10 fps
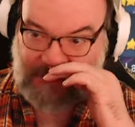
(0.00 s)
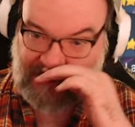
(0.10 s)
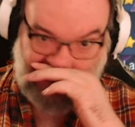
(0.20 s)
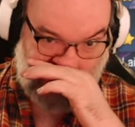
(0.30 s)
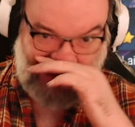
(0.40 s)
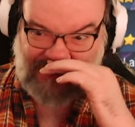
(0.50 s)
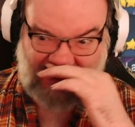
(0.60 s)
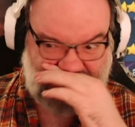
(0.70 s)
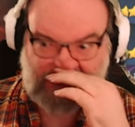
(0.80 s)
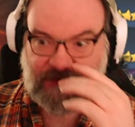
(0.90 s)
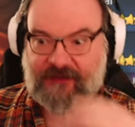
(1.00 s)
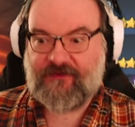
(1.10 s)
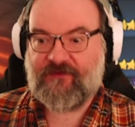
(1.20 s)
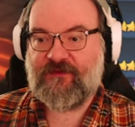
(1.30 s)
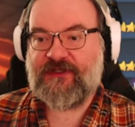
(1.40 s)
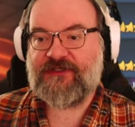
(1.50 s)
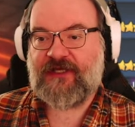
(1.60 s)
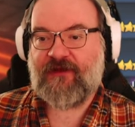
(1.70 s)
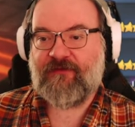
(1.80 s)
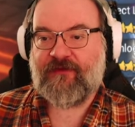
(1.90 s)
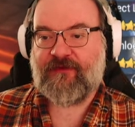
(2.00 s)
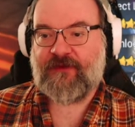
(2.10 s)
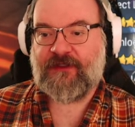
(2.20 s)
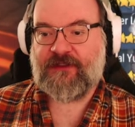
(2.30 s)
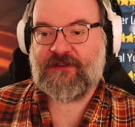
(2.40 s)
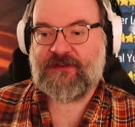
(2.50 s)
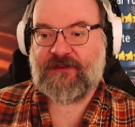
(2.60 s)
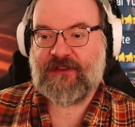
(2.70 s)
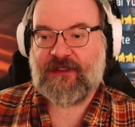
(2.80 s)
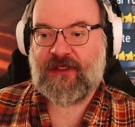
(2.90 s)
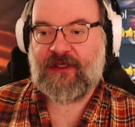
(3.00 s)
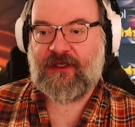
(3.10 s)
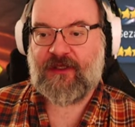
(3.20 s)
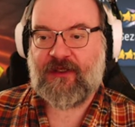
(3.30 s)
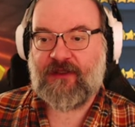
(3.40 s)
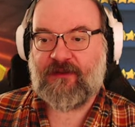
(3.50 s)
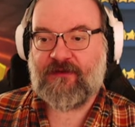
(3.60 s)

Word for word: her so I could finish out the thing to get